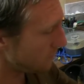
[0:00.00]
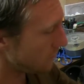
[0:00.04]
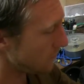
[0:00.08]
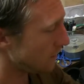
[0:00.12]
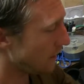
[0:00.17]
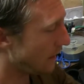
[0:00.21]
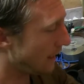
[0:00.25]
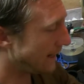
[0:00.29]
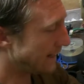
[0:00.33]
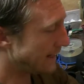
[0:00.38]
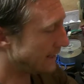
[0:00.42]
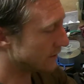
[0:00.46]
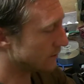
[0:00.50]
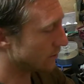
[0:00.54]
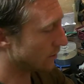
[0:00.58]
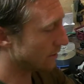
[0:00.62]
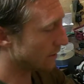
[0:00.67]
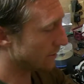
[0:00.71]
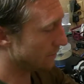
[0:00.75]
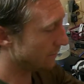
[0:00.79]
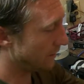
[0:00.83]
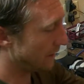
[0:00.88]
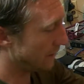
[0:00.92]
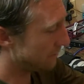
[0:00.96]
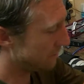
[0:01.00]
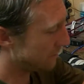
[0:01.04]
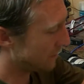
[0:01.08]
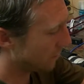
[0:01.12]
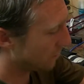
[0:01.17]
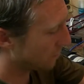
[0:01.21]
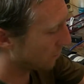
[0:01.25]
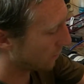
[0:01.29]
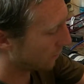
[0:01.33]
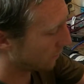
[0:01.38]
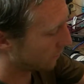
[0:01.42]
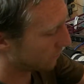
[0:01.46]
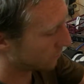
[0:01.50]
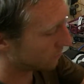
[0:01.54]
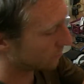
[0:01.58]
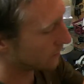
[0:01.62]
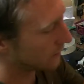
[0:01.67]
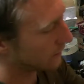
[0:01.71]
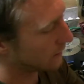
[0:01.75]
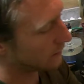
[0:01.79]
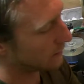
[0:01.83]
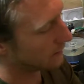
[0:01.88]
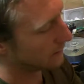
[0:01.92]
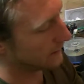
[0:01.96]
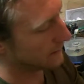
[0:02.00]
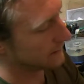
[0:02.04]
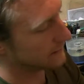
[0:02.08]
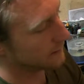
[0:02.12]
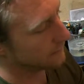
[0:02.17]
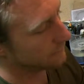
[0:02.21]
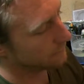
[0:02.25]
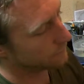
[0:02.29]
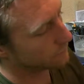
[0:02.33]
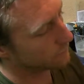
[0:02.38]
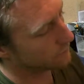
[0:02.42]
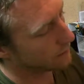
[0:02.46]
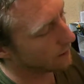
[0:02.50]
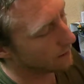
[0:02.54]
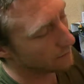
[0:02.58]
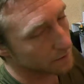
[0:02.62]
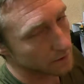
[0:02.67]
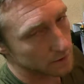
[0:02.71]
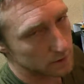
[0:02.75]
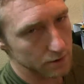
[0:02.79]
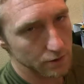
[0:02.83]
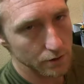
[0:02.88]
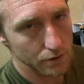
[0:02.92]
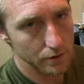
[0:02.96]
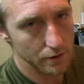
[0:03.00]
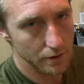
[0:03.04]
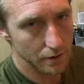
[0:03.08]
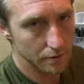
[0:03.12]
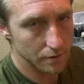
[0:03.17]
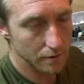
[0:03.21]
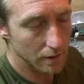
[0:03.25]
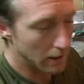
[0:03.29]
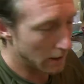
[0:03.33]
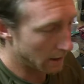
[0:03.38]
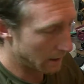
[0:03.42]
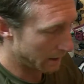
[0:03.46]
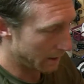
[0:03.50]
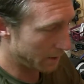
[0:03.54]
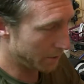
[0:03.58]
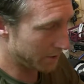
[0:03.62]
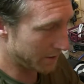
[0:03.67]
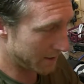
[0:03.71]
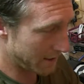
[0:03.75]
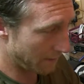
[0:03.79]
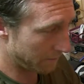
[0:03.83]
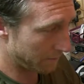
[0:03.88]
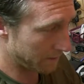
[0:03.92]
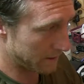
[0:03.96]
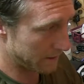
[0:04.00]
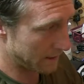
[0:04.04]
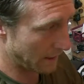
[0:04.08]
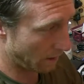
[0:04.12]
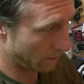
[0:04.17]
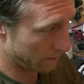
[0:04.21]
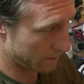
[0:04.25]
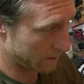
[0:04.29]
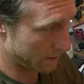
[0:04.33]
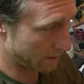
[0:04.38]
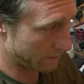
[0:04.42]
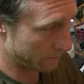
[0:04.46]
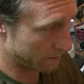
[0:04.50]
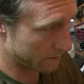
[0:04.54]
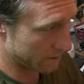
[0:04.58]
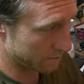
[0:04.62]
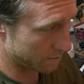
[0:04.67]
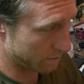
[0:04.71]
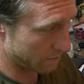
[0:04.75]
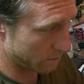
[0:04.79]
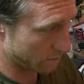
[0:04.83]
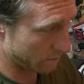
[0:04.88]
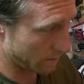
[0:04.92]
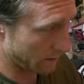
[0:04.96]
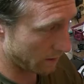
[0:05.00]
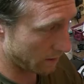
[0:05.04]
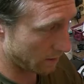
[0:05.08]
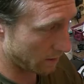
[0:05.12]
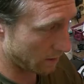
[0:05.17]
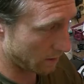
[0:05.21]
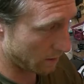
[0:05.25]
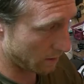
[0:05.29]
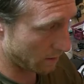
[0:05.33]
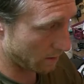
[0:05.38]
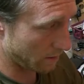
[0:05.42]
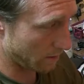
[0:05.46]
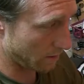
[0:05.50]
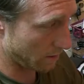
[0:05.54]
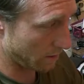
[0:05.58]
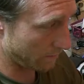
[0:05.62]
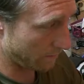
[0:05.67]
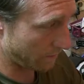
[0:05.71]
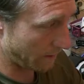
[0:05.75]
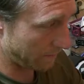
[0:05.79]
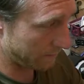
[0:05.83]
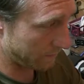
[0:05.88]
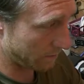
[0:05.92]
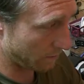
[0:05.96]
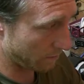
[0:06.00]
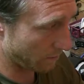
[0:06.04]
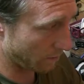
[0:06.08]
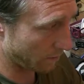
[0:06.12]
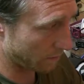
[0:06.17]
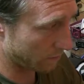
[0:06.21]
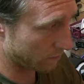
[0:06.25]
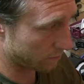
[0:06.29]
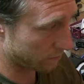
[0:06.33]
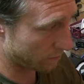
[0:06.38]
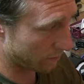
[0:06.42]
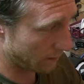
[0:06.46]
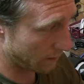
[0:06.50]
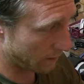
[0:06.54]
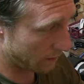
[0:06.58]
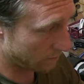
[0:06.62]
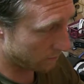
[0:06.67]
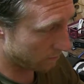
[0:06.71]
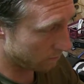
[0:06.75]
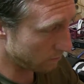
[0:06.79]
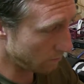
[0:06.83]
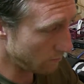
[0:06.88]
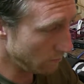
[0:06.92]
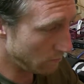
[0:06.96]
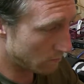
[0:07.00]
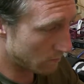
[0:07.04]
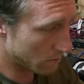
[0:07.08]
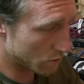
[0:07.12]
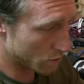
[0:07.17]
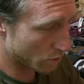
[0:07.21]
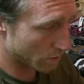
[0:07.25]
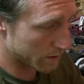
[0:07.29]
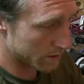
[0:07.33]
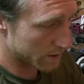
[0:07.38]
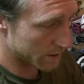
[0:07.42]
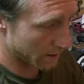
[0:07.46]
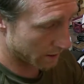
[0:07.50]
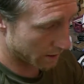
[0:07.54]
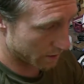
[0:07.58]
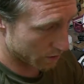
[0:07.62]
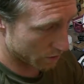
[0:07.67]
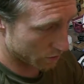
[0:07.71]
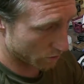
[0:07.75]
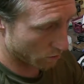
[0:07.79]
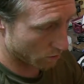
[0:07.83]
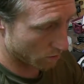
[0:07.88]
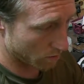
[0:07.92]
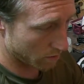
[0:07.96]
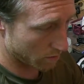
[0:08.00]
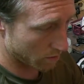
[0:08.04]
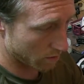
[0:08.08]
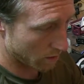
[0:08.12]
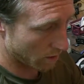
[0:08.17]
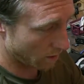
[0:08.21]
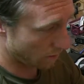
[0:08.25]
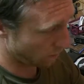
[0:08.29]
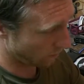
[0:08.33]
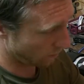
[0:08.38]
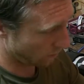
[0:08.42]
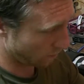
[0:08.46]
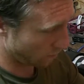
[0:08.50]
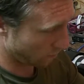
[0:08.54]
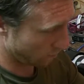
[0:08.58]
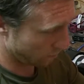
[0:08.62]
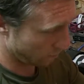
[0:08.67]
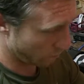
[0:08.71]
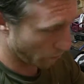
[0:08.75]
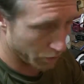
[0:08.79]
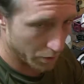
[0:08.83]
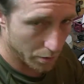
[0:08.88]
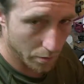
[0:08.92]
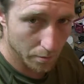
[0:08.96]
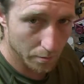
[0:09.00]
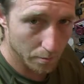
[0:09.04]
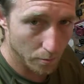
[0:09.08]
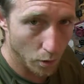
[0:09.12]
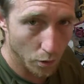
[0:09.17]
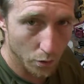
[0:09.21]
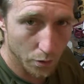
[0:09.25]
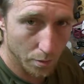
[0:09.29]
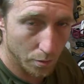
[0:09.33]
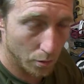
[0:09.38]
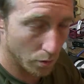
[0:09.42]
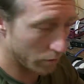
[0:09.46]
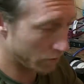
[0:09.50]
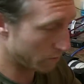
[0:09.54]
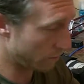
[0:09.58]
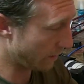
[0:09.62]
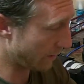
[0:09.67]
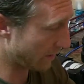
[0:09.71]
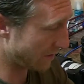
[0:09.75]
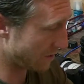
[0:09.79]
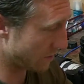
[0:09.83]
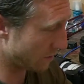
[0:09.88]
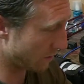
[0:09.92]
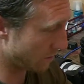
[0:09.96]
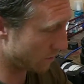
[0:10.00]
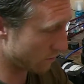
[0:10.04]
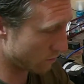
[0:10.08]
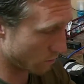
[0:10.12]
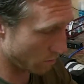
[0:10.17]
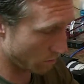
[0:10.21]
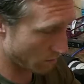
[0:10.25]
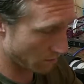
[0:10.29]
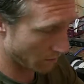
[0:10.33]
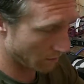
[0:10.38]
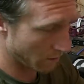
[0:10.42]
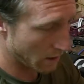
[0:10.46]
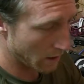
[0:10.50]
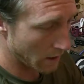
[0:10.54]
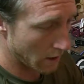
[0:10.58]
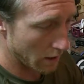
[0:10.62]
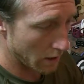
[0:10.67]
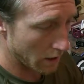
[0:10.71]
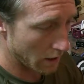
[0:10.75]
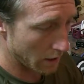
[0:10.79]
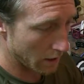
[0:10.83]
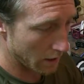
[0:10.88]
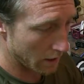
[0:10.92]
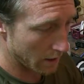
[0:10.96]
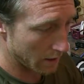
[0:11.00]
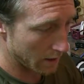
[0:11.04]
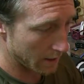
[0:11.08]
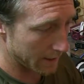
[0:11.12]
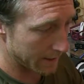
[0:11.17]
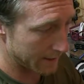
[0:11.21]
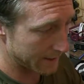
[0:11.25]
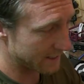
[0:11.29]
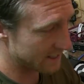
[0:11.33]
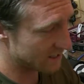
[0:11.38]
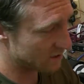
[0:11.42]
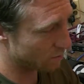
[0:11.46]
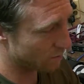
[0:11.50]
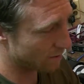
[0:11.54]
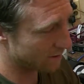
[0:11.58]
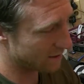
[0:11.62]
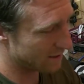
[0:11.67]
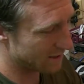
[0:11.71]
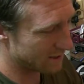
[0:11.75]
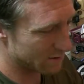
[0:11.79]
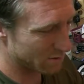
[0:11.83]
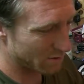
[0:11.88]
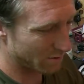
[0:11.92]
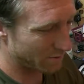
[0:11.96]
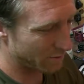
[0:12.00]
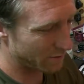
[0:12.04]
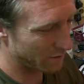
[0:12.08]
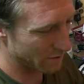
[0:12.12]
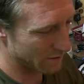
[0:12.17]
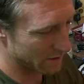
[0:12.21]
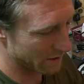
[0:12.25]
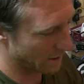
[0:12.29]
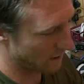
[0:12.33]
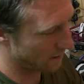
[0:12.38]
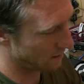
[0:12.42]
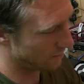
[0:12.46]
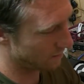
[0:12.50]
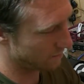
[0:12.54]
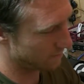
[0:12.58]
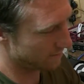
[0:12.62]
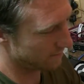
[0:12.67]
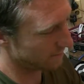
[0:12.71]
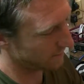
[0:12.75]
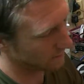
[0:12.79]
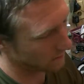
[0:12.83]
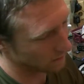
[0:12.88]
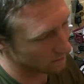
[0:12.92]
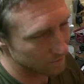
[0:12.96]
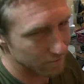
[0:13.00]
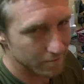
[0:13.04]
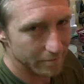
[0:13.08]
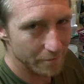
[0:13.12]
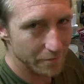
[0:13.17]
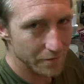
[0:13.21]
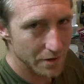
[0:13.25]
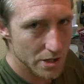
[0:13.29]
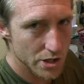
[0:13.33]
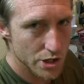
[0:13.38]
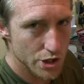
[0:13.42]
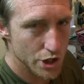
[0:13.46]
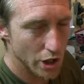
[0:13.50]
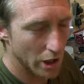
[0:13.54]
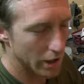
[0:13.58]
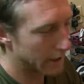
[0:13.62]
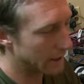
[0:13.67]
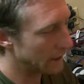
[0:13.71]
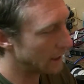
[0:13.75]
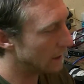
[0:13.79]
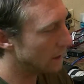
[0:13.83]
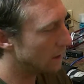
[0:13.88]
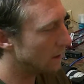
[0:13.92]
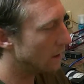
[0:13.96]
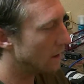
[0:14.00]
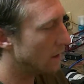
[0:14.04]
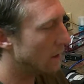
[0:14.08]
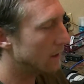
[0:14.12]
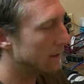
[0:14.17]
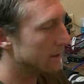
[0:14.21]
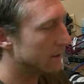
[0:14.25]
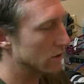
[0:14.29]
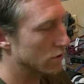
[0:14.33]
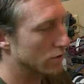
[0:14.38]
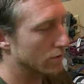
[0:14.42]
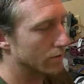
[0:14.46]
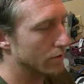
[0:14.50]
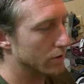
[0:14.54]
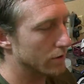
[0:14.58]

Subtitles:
as on the 5D Mark III, except for obviously you can definitely tell the difference between the 5D Mark III joystick controller or multiple direction controller and this one. This one feels kind of chunky. This one